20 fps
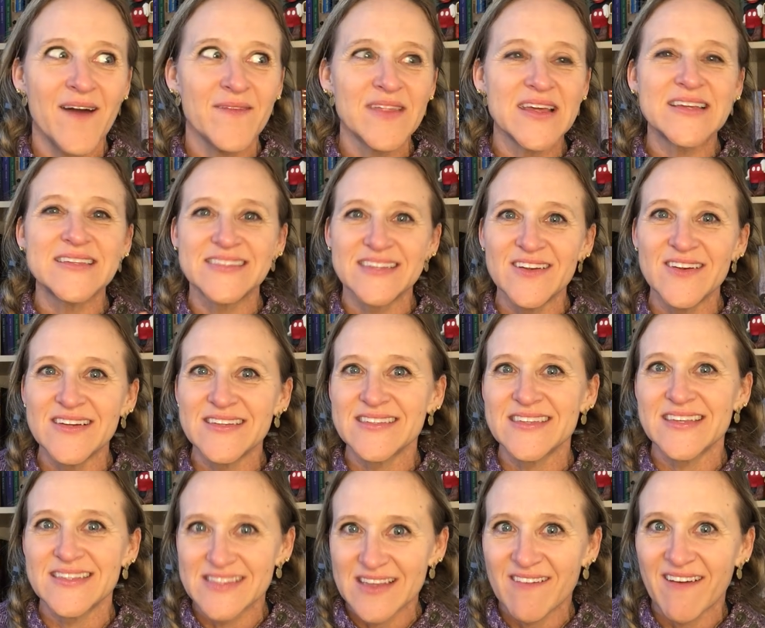I'm like,
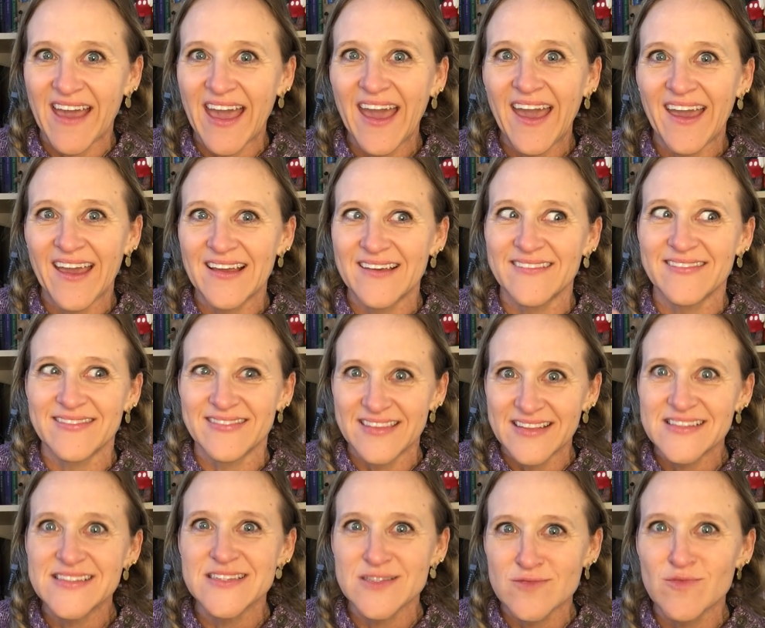seriously, it's okay.
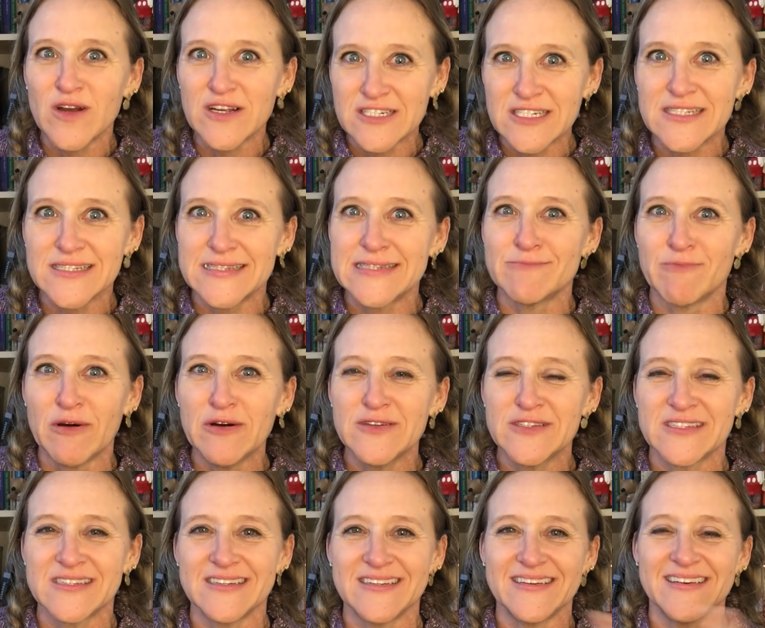This is what she's
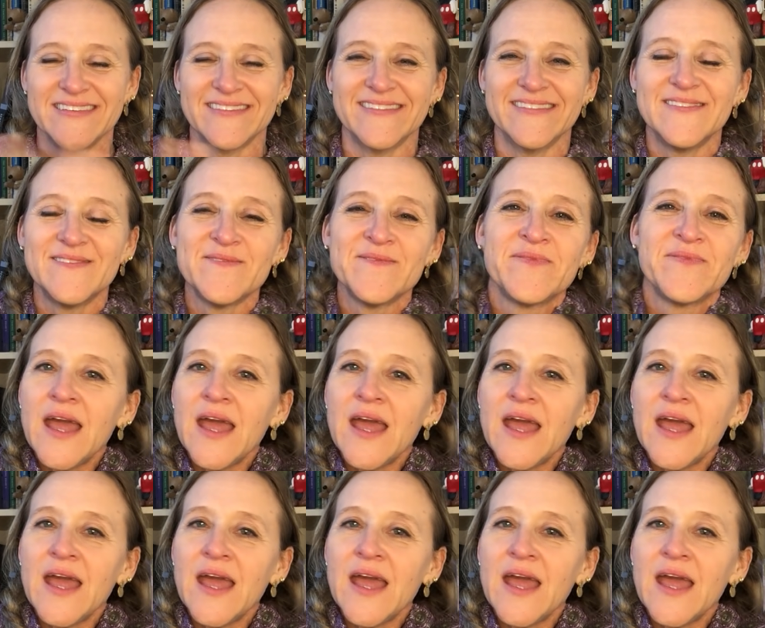supposed to do.